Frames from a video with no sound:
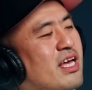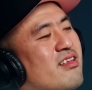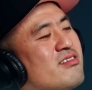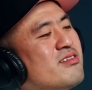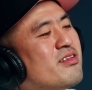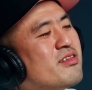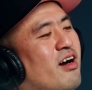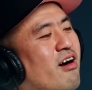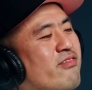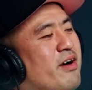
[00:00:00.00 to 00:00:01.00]
that
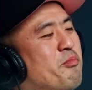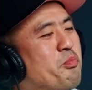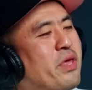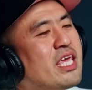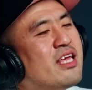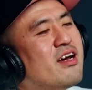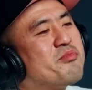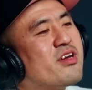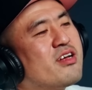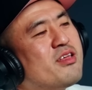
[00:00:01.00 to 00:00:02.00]
doesn't. picking up
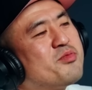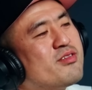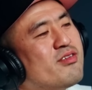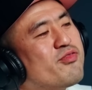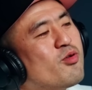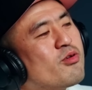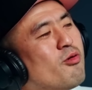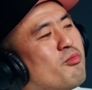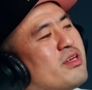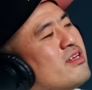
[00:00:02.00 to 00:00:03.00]
the clips on the floor
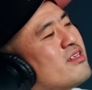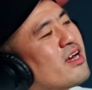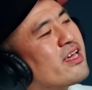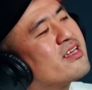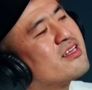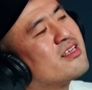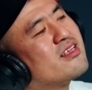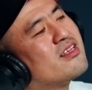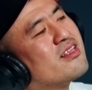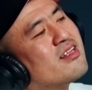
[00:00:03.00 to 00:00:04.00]
don't mean like
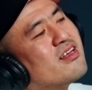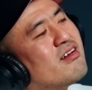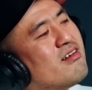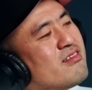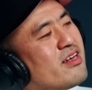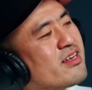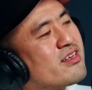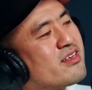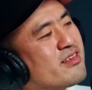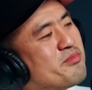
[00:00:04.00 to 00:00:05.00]
you know, like
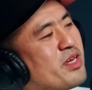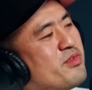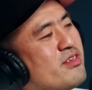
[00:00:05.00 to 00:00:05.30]
maybe